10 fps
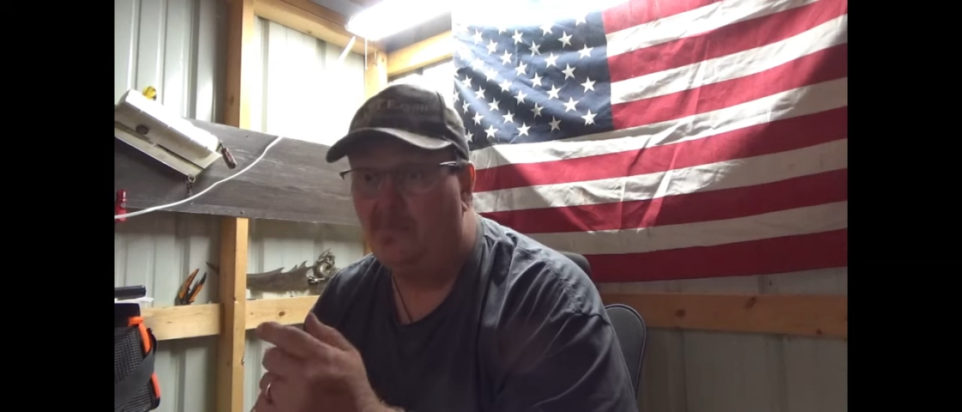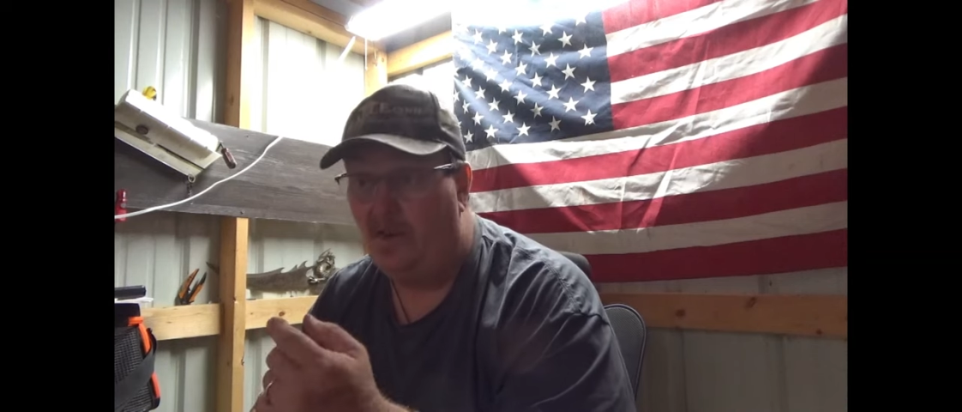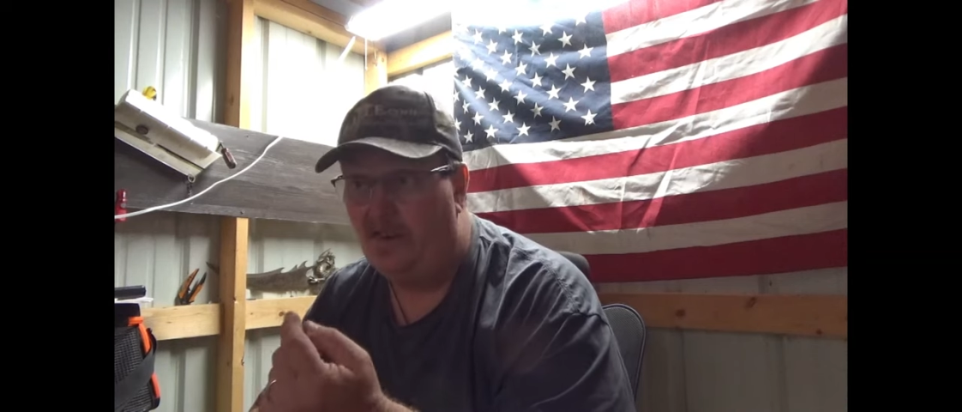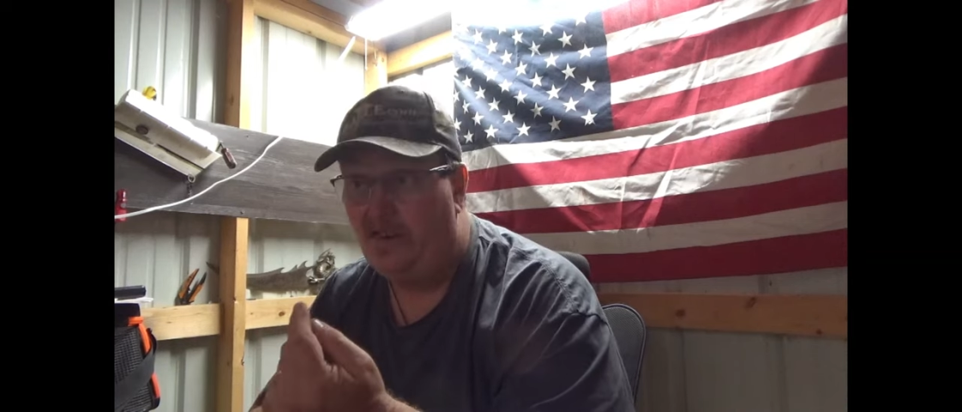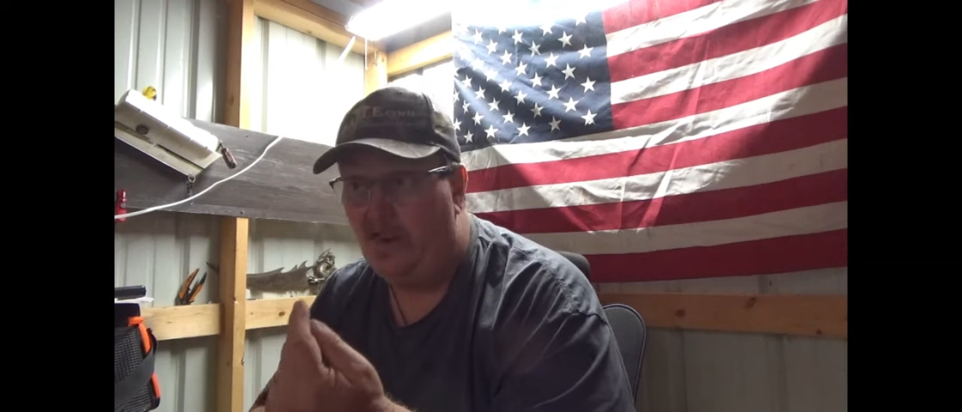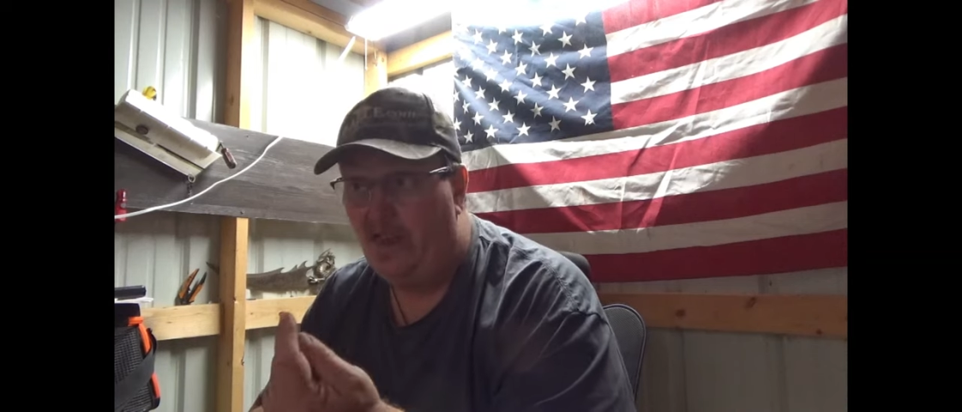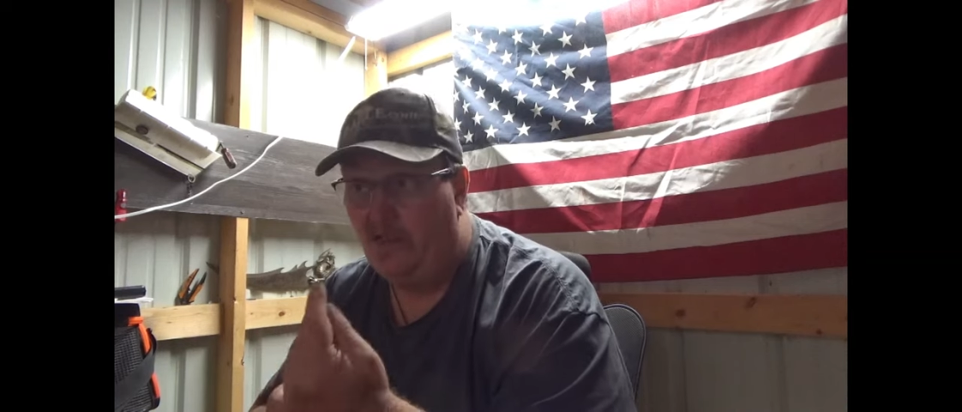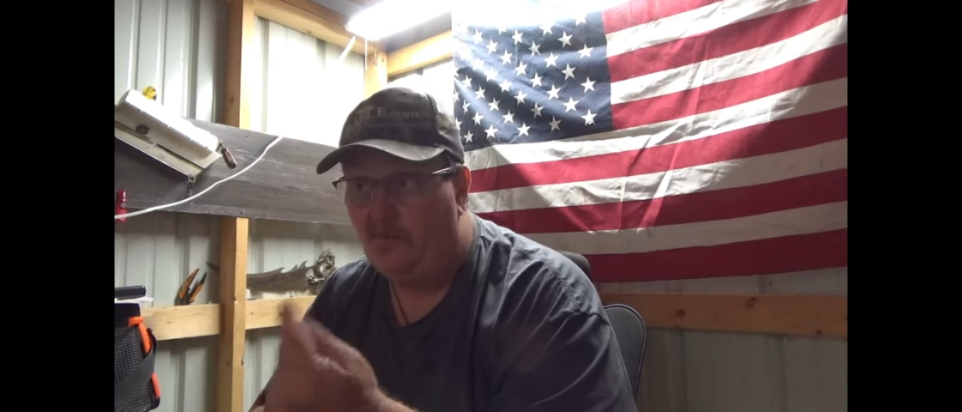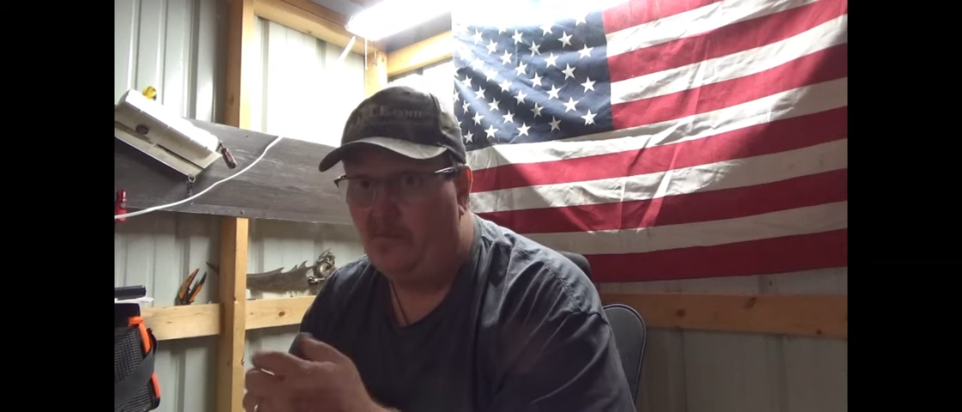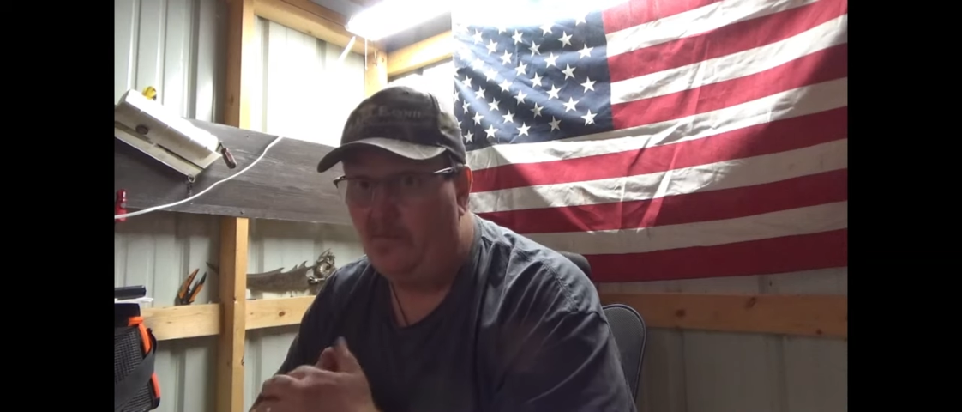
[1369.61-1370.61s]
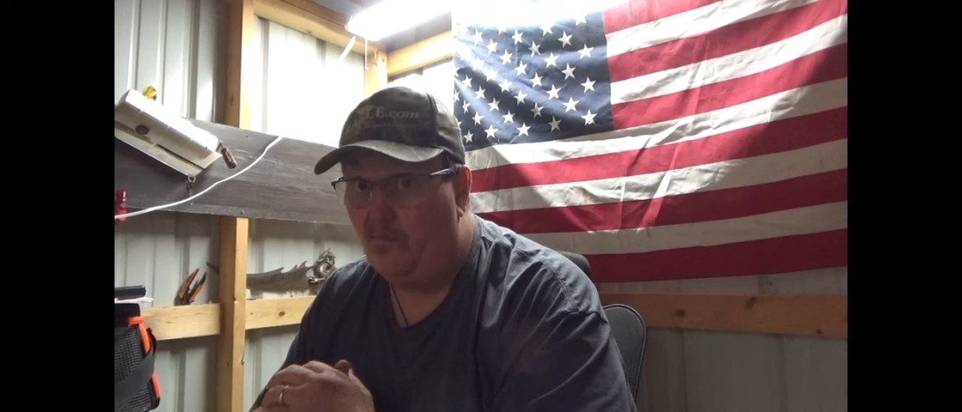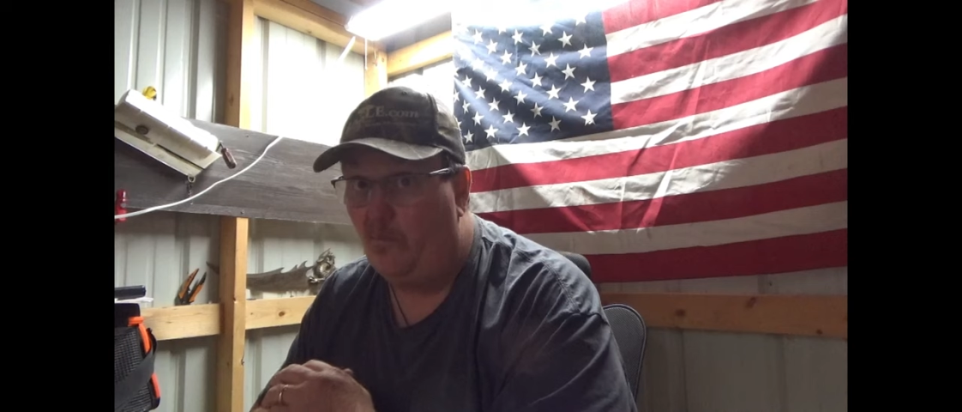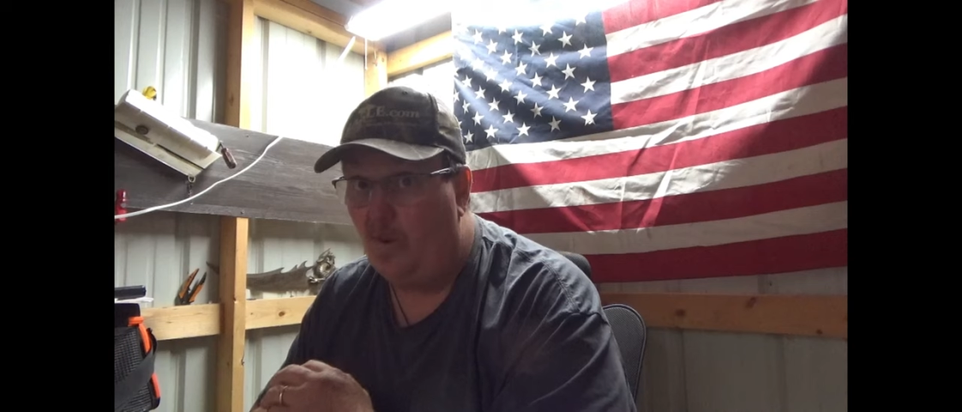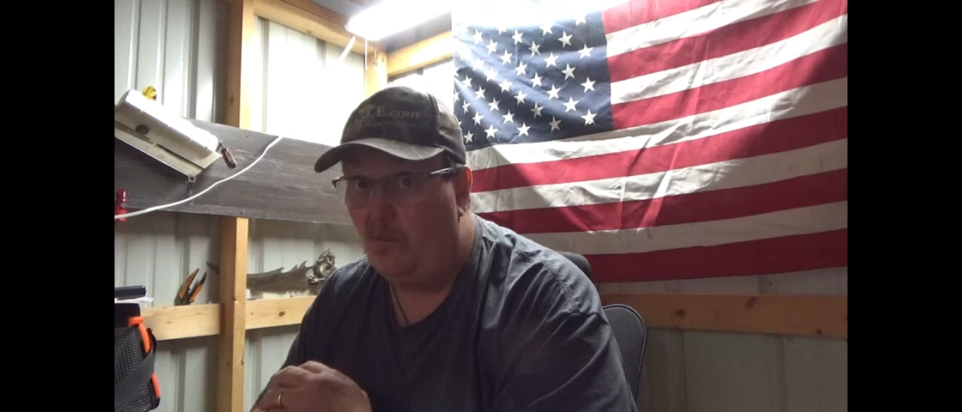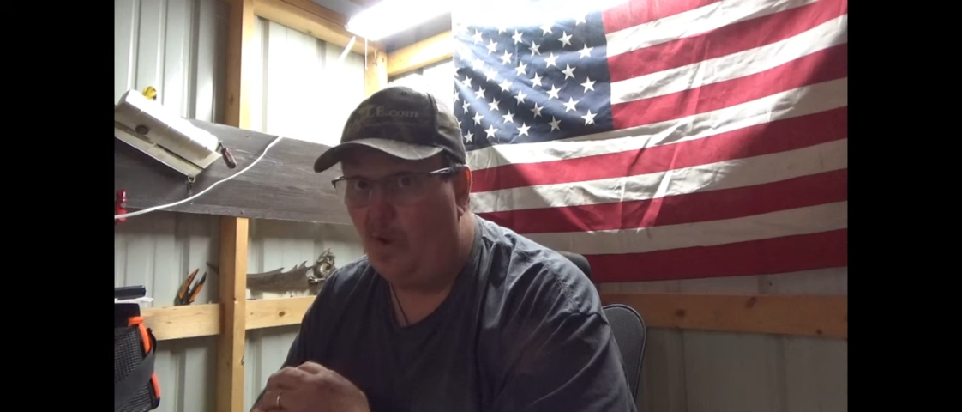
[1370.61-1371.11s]
But
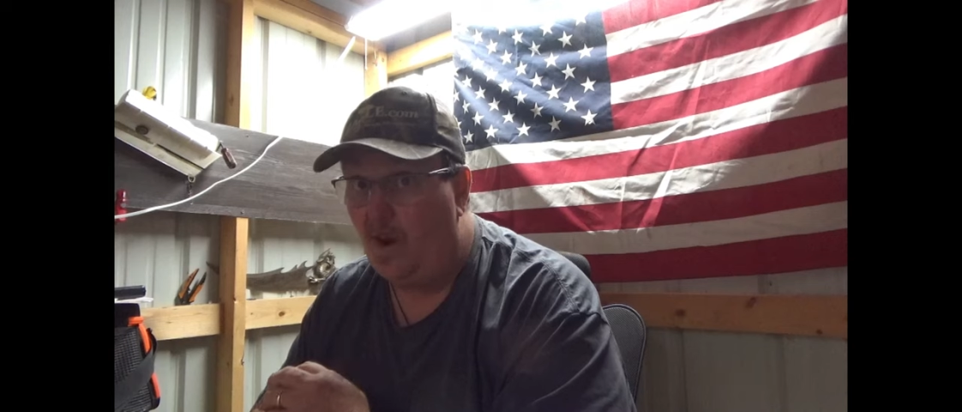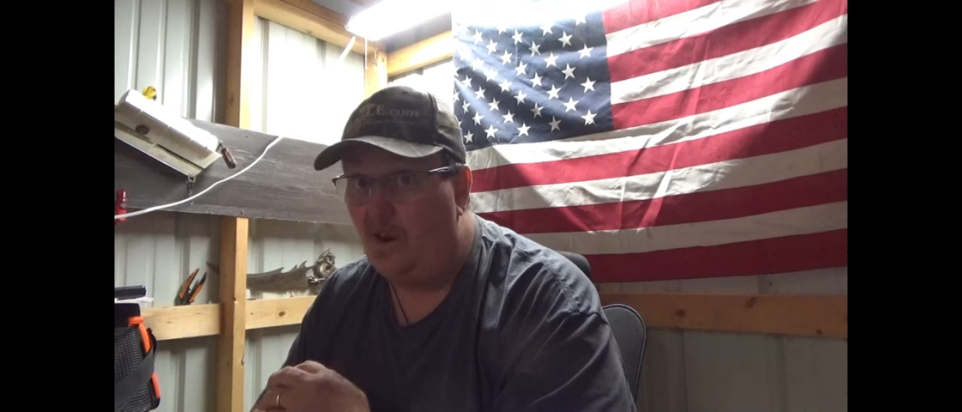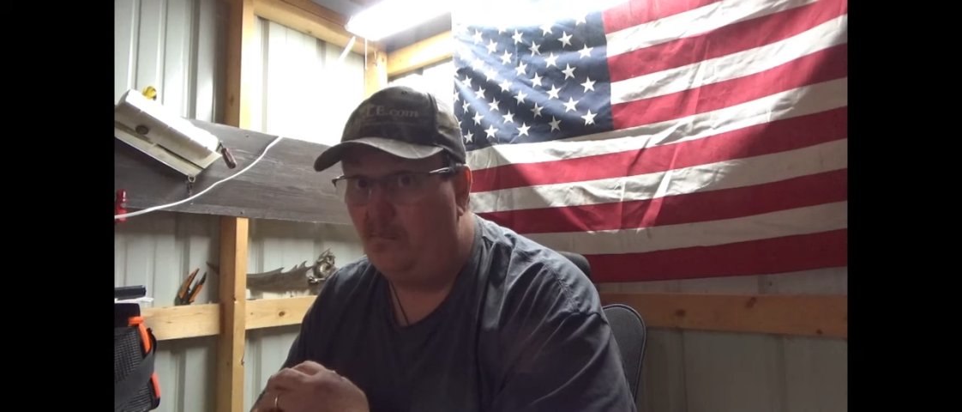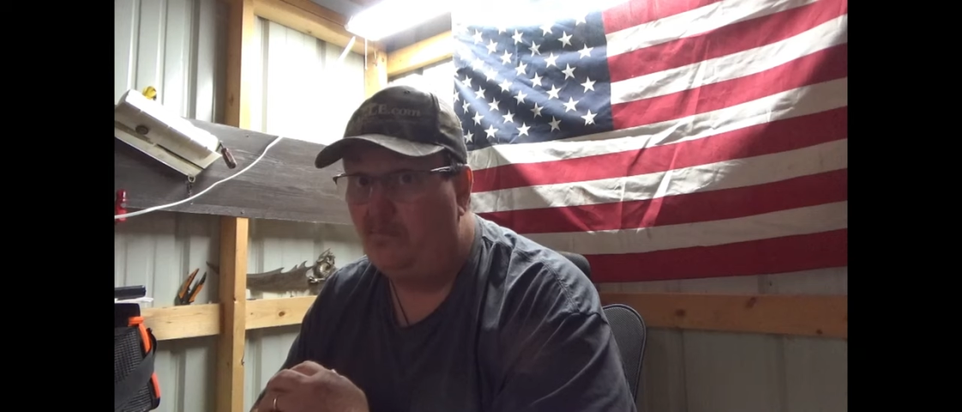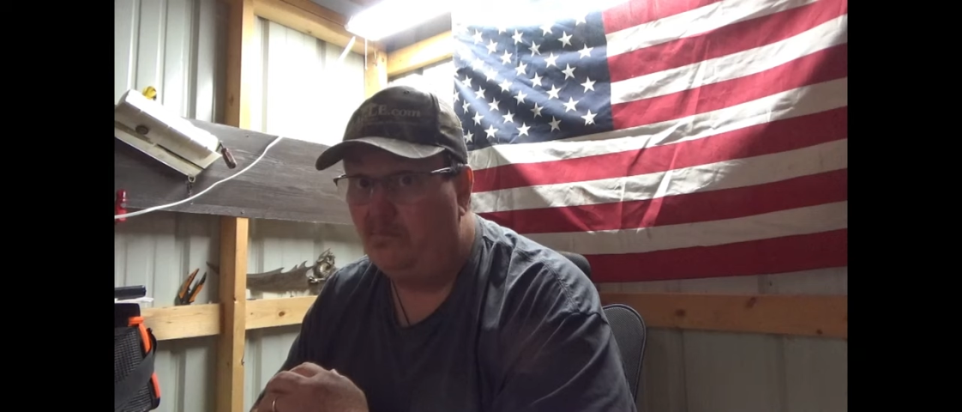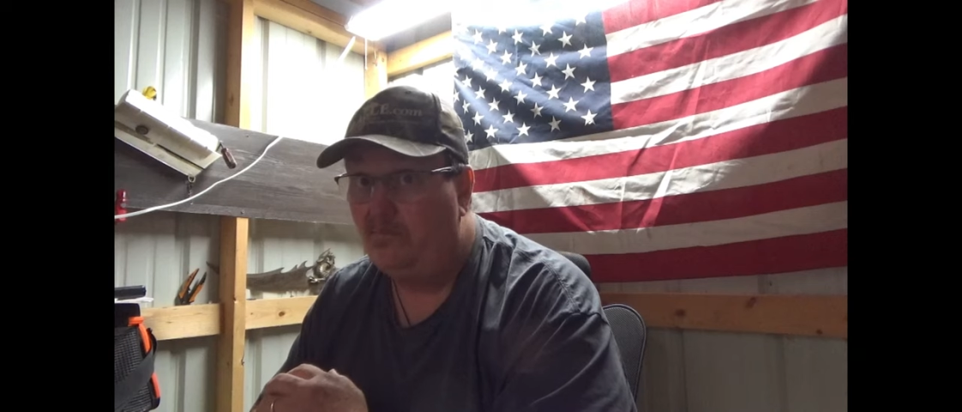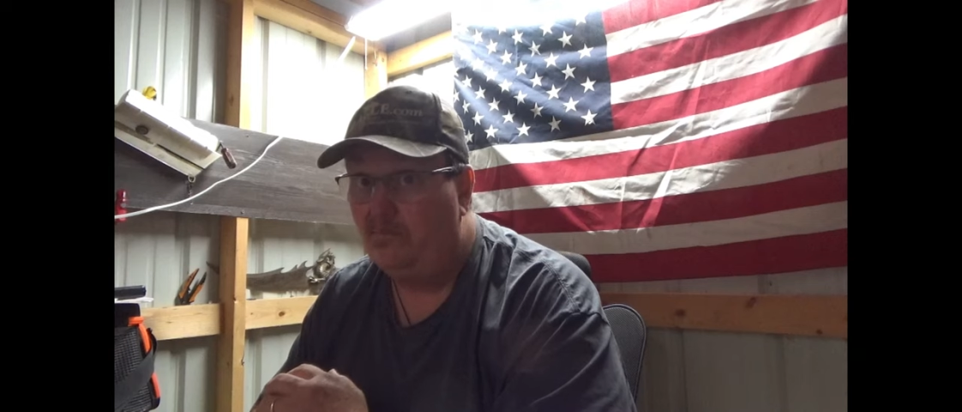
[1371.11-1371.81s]
wear them